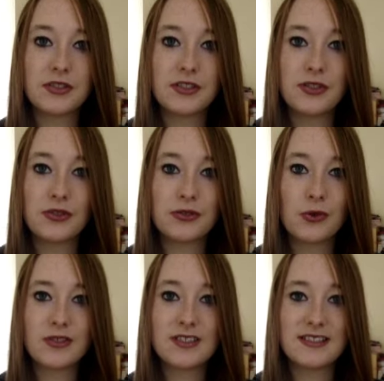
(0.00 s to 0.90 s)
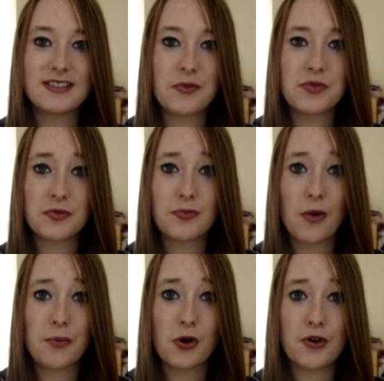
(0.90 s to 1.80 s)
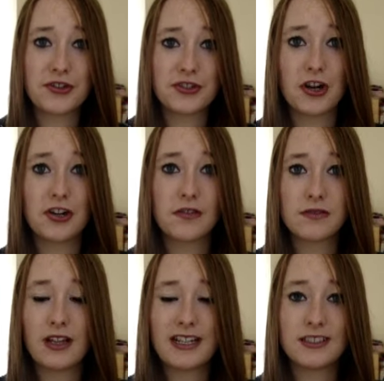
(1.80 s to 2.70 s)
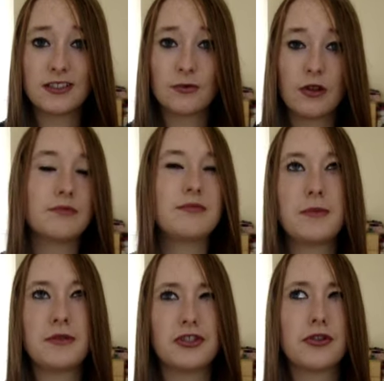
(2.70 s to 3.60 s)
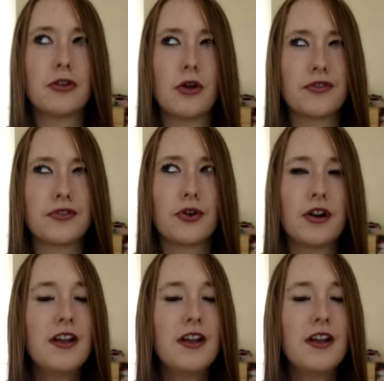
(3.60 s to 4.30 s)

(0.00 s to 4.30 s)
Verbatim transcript: but you know, don't sit down with your popcorn and turn off the lights and, well, maybe you should lock the door,